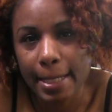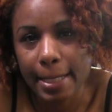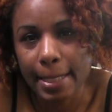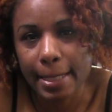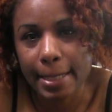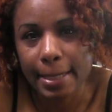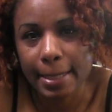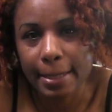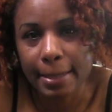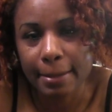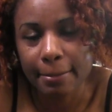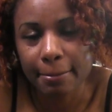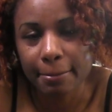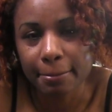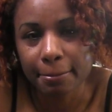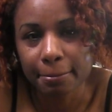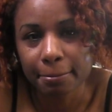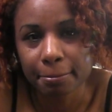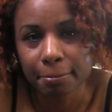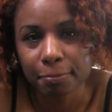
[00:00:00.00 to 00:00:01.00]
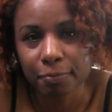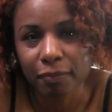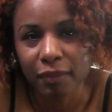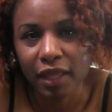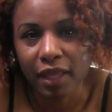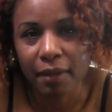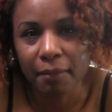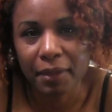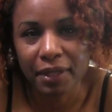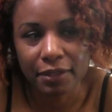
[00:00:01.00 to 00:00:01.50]
And
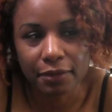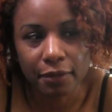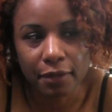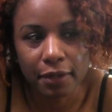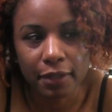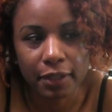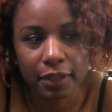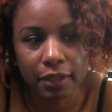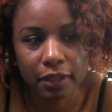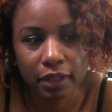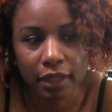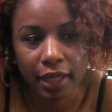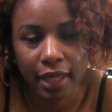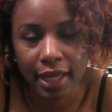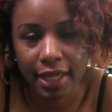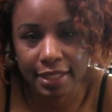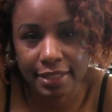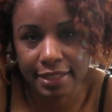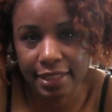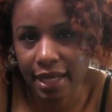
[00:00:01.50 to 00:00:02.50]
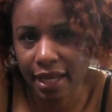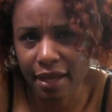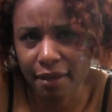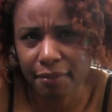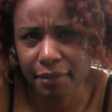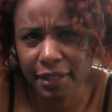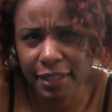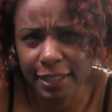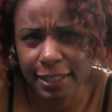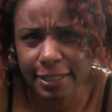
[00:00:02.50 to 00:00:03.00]
my daughter has
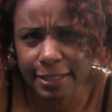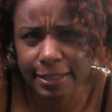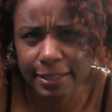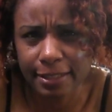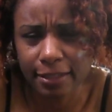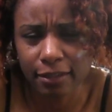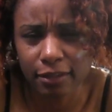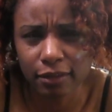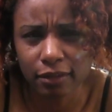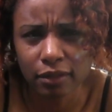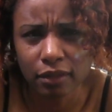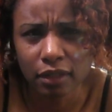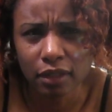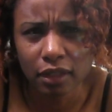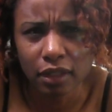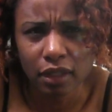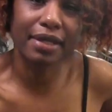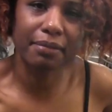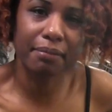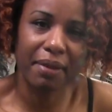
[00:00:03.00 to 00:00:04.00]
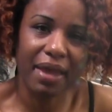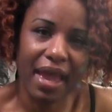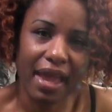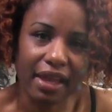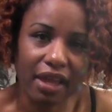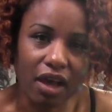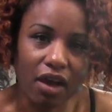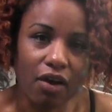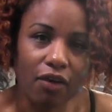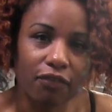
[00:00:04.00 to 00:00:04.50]
diabetes, so I
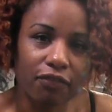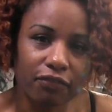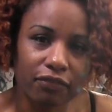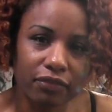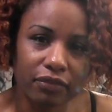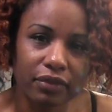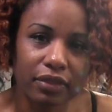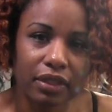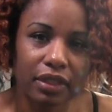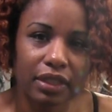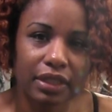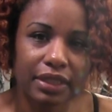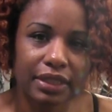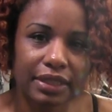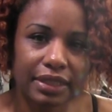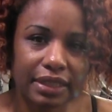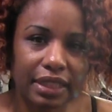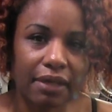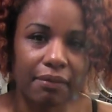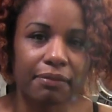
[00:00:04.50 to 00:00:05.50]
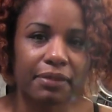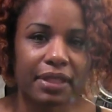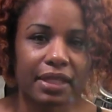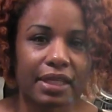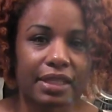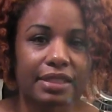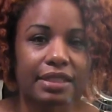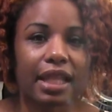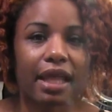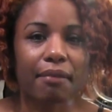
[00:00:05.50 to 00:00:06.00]
back off some
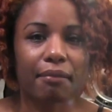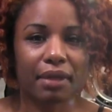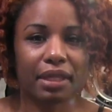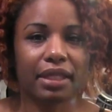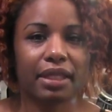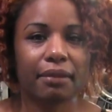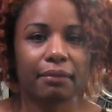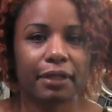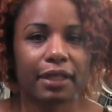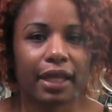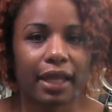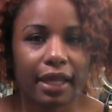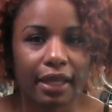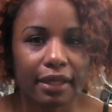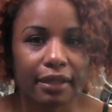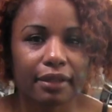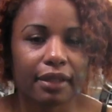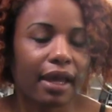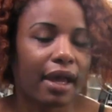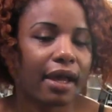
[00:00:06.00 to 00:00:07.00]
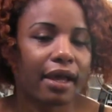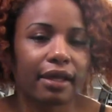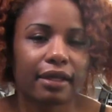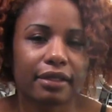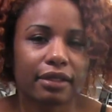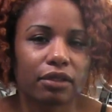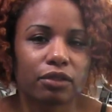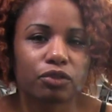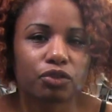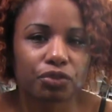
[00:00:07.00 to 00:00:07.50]
things like my lemonade. I
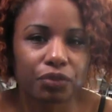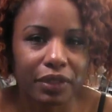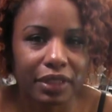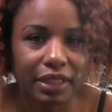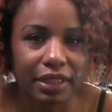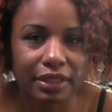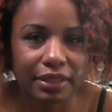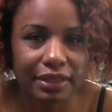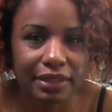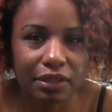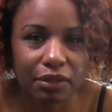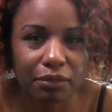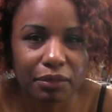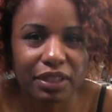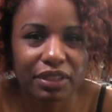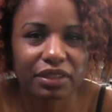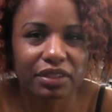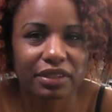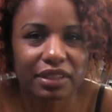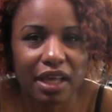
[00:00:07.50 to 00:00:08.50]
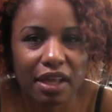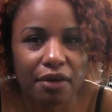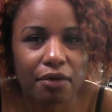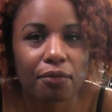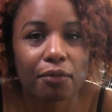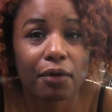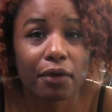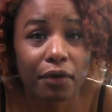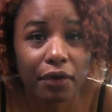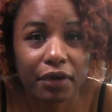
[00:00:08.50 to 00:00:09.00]
don't drink it so much because I
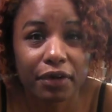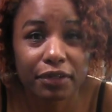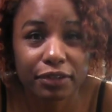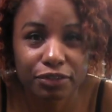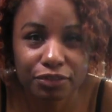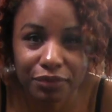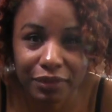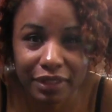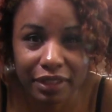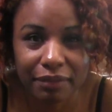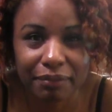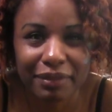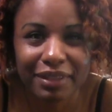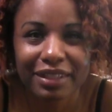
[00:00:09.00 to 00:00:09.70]
don't want her to drink it.